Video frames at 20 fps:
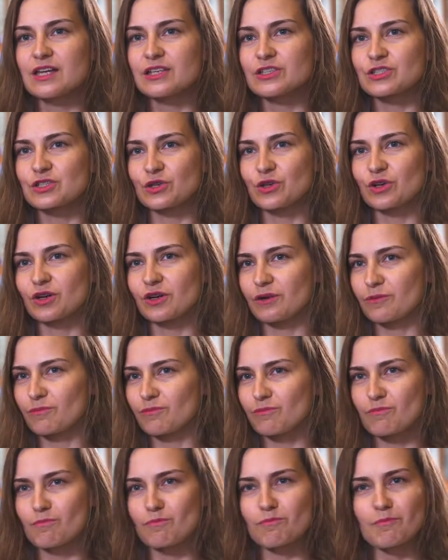So
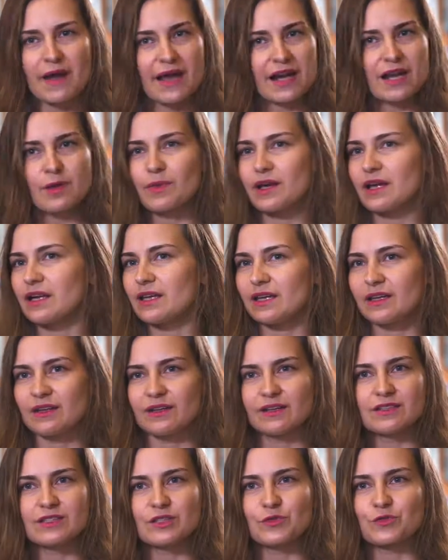many,
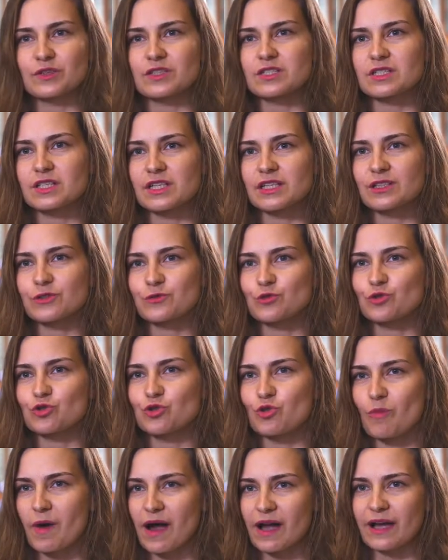many different skills which
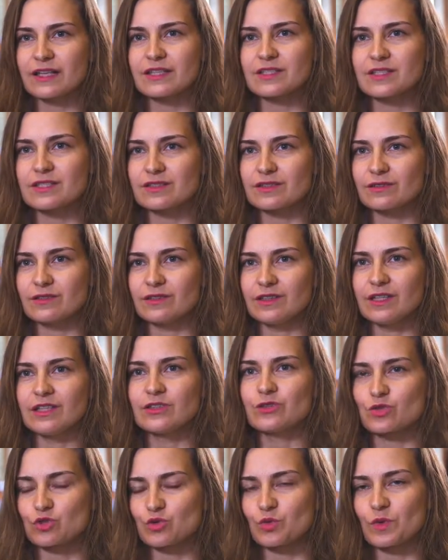you might
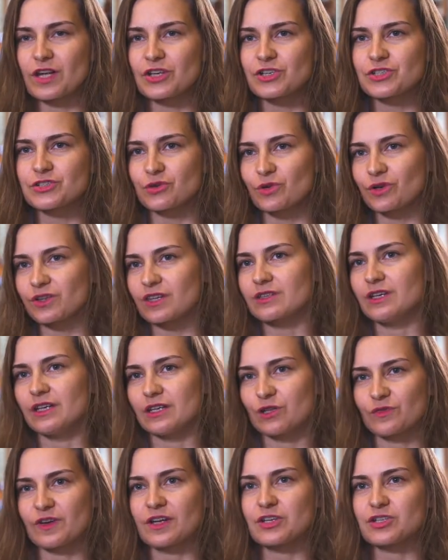need to switch during the
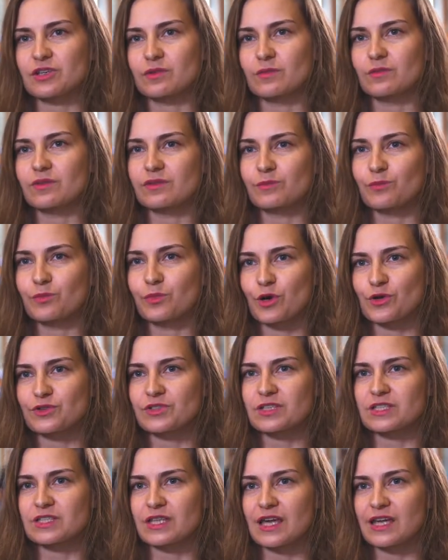innovation
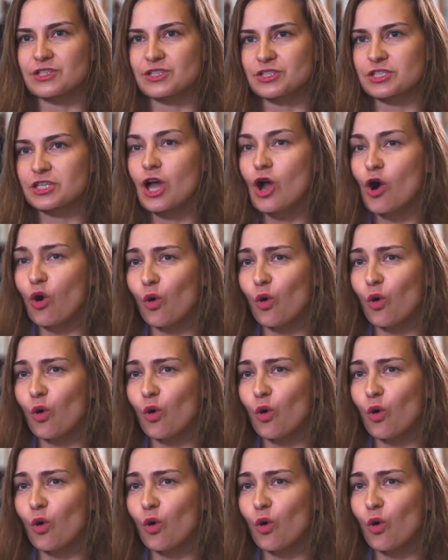process stages,